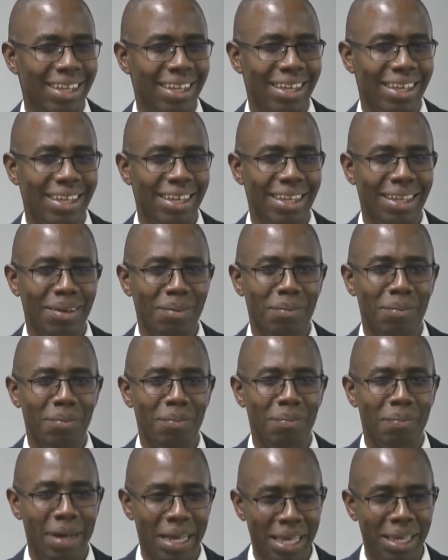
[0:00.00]
in
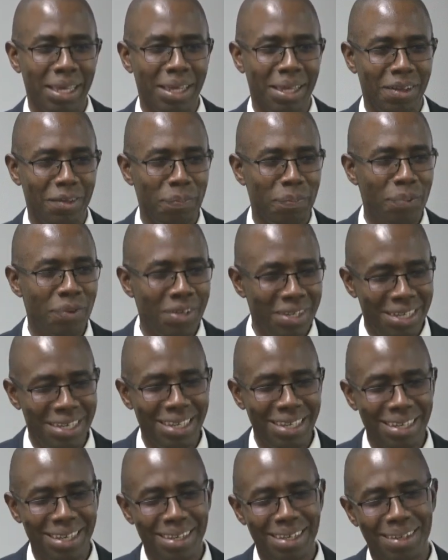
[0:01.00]
my
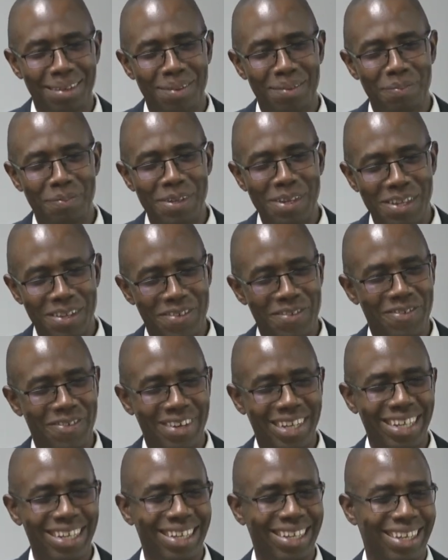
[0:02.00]
preaching
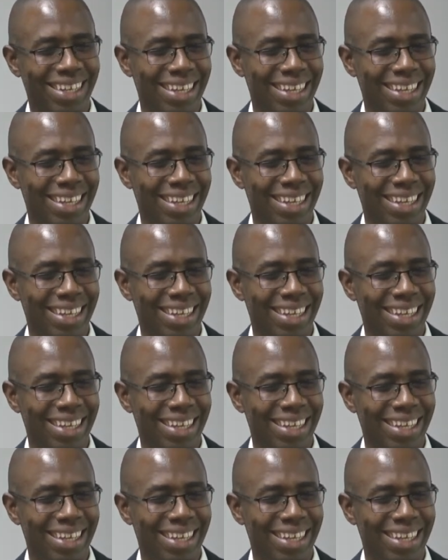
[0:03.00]
ministry,